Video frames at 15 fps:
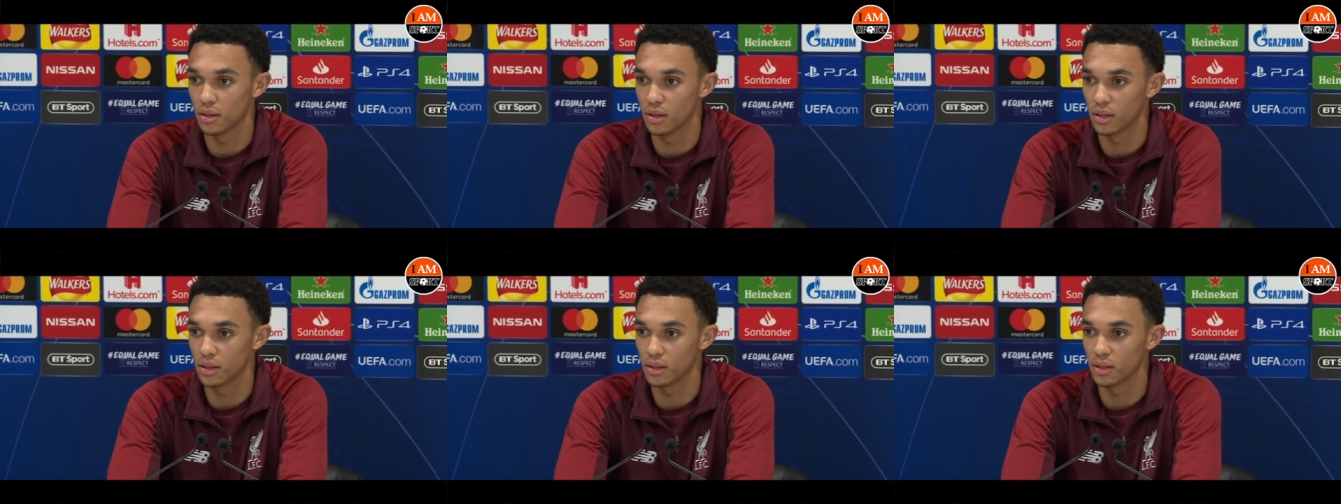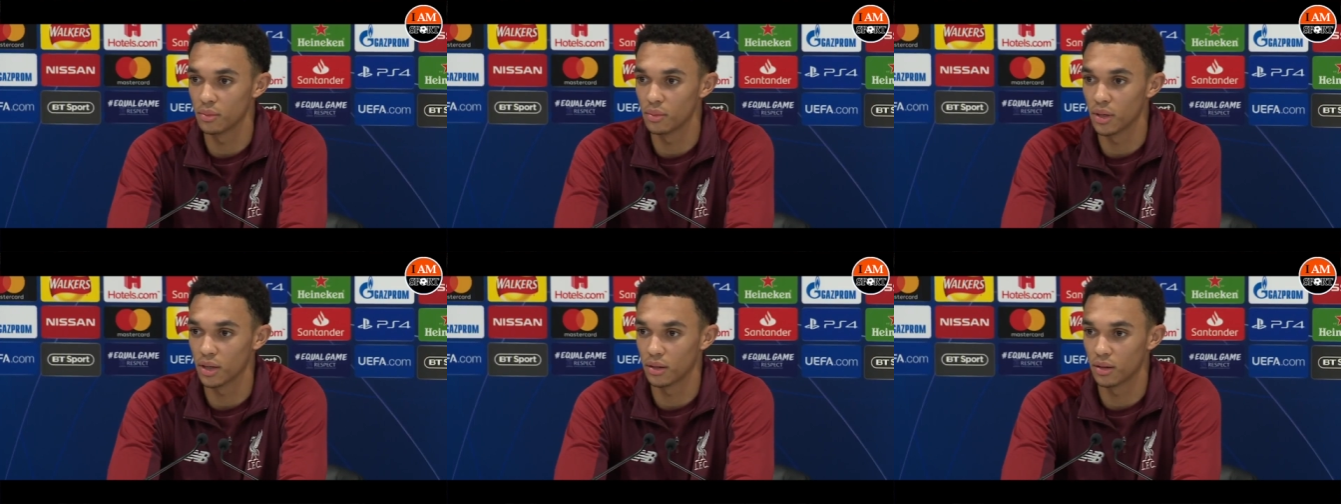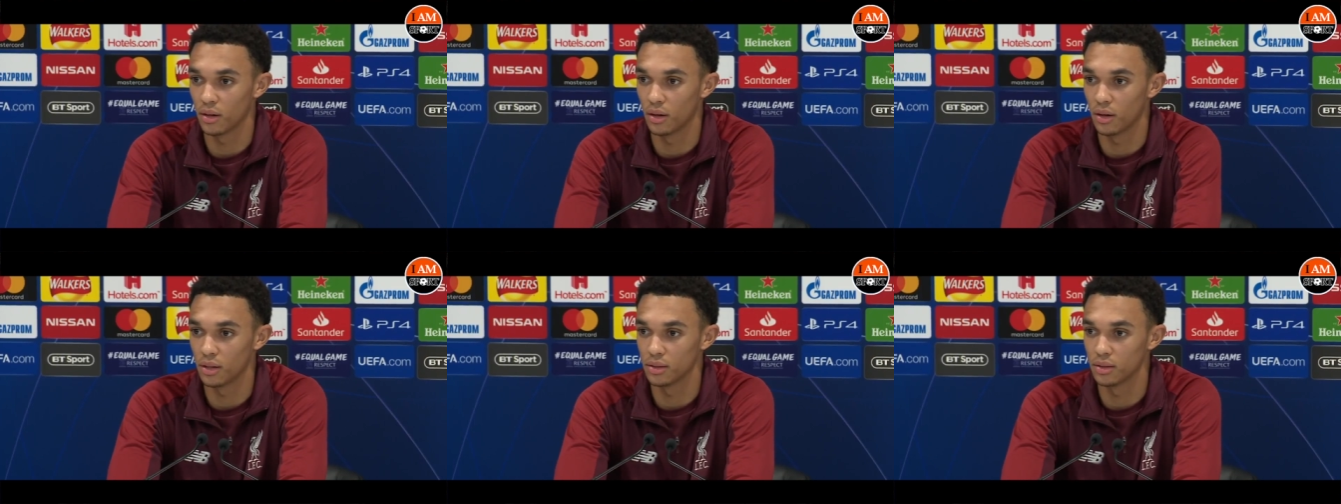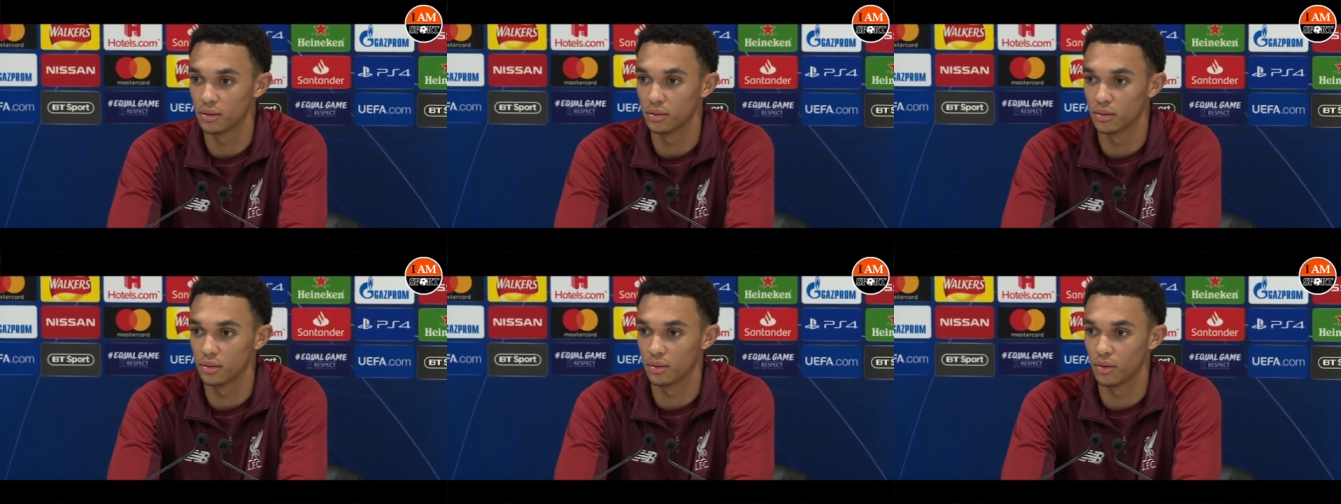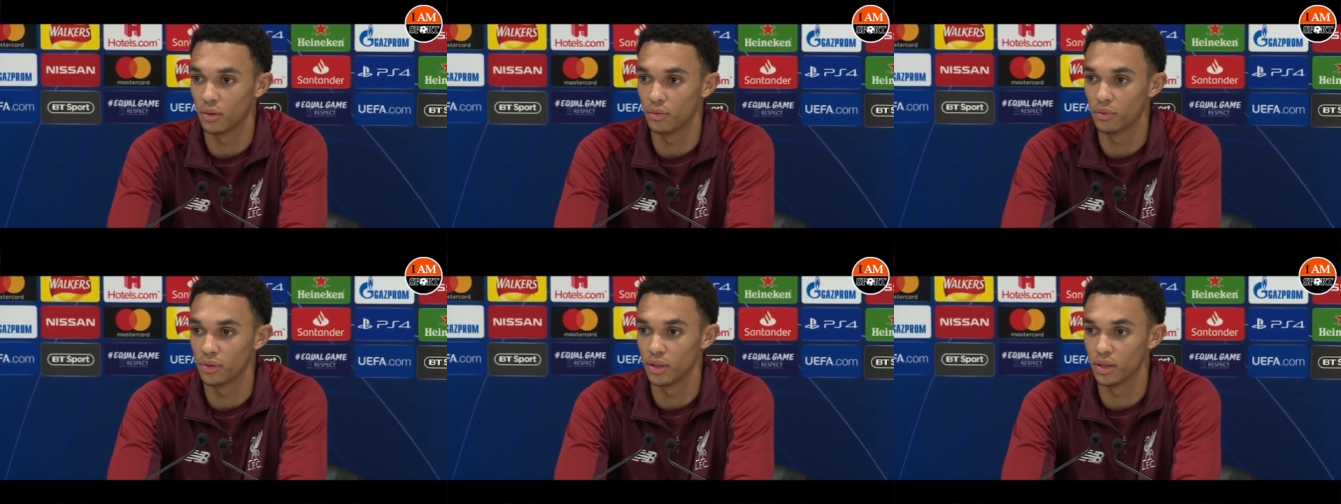and keep working hard and
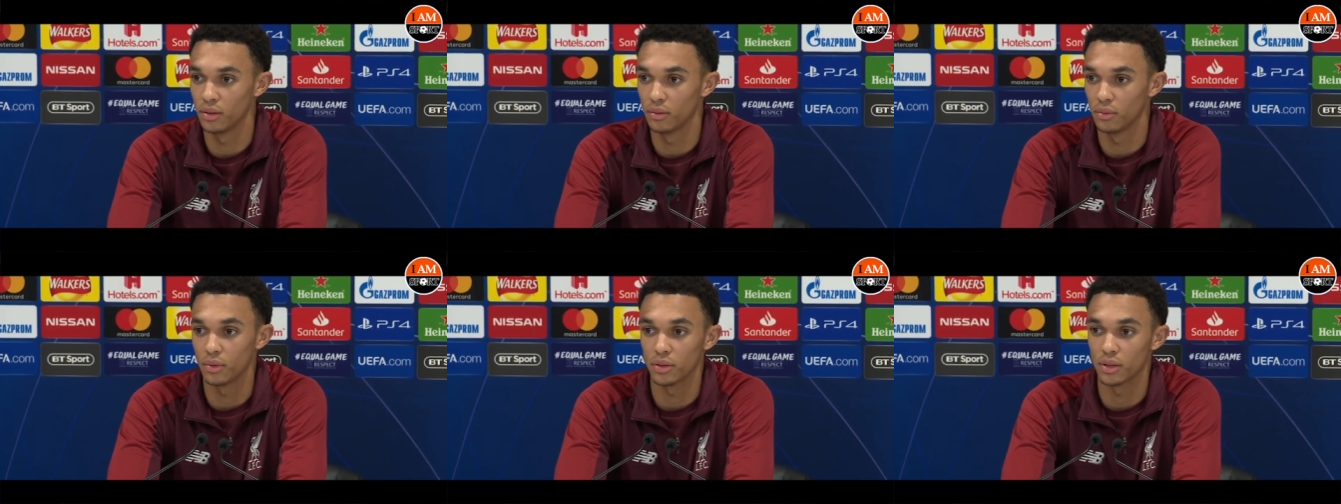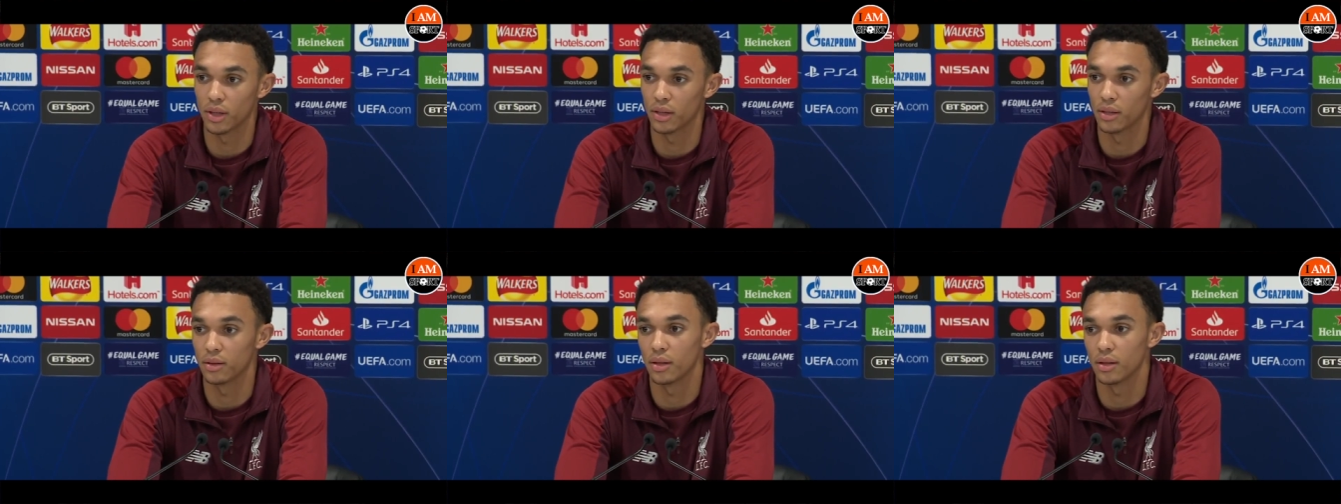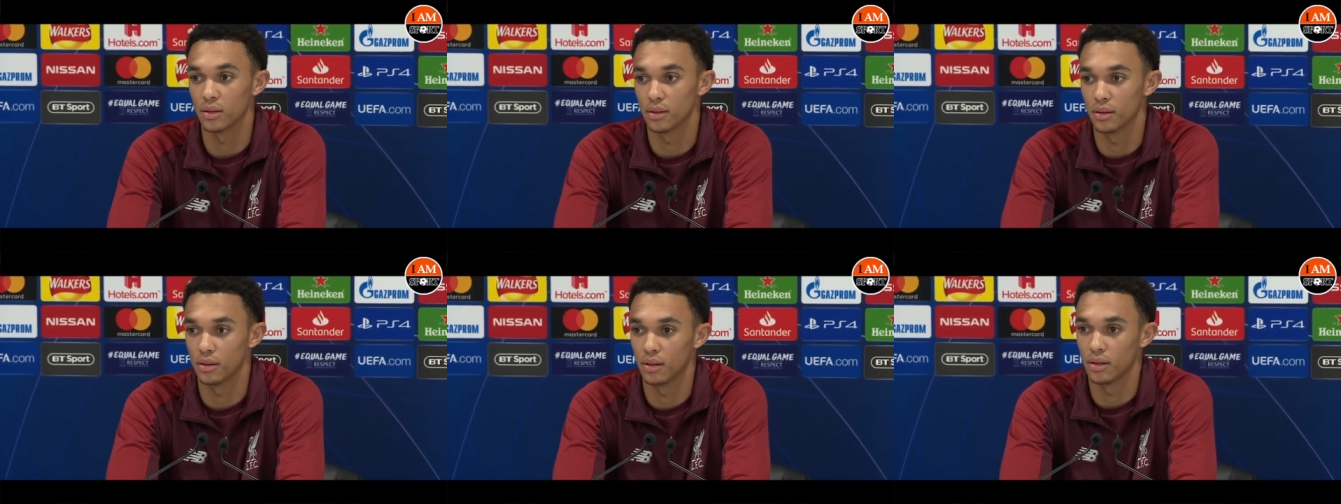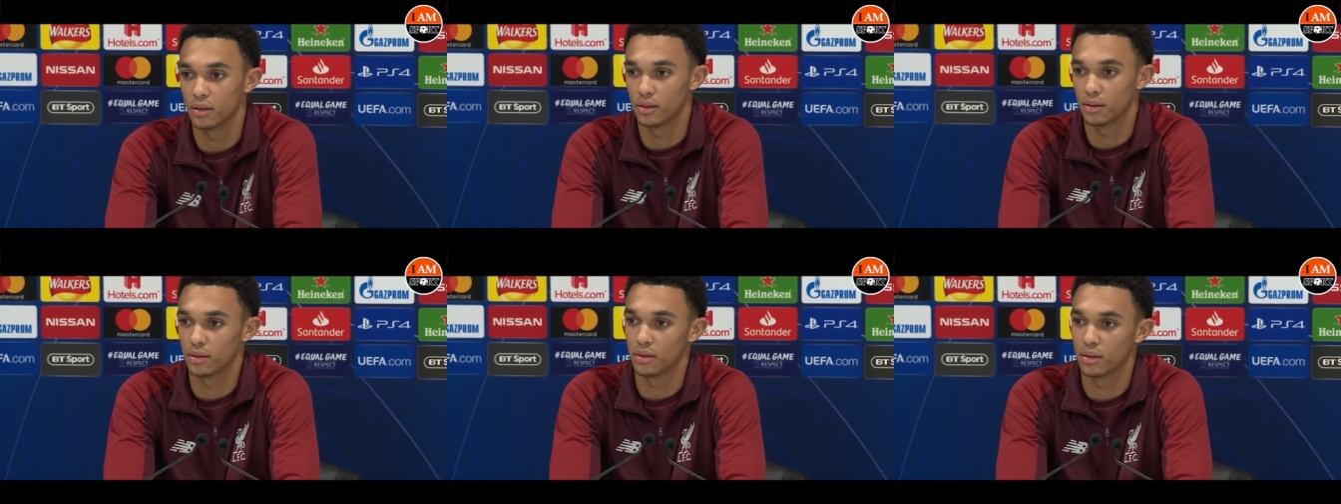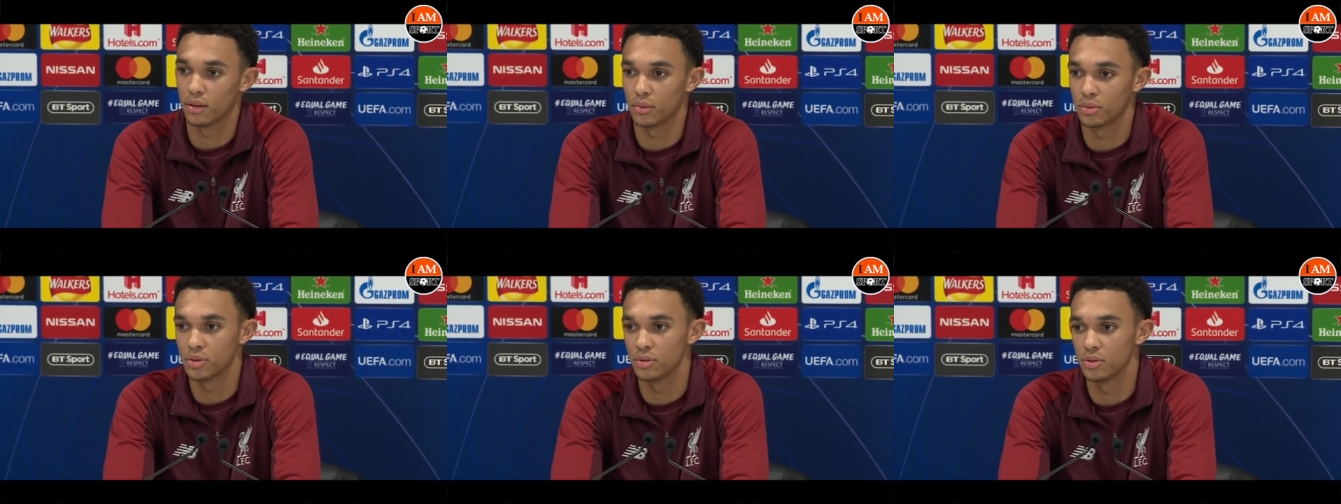hopefully one day that, that, that
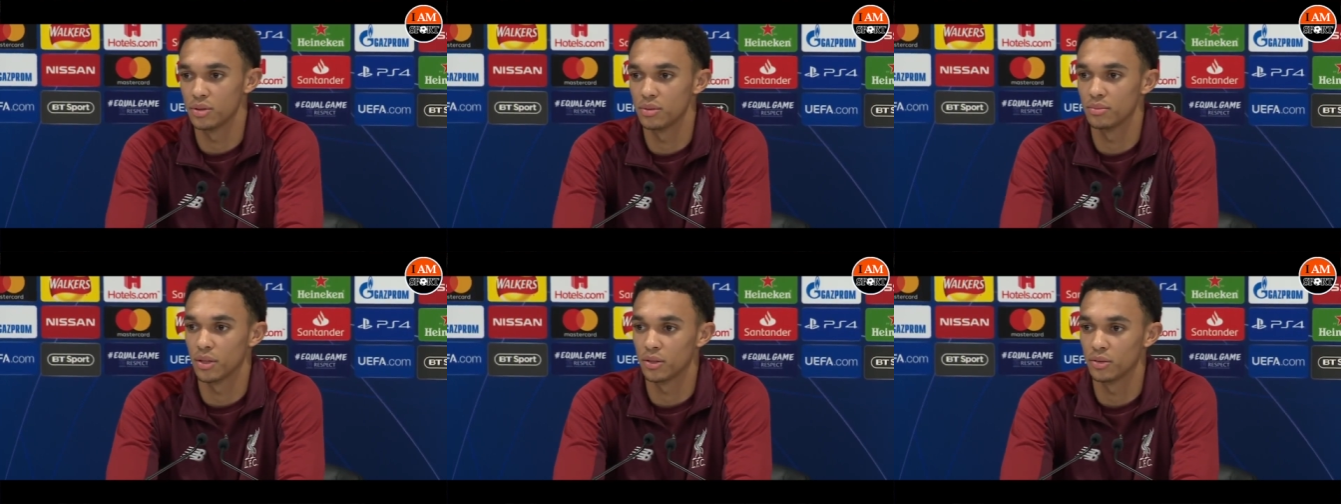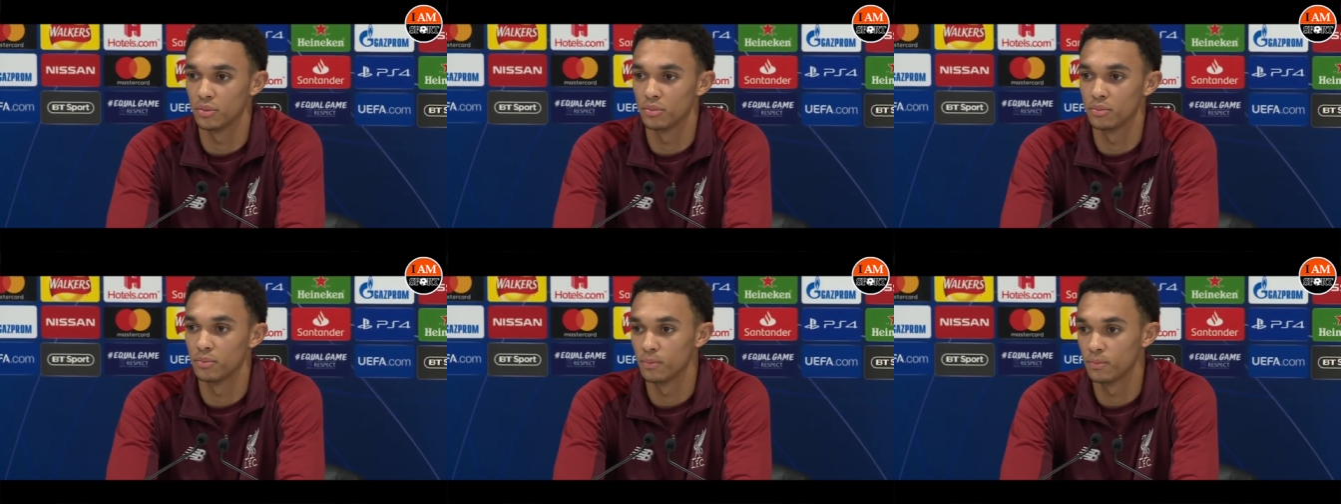opportunity might come.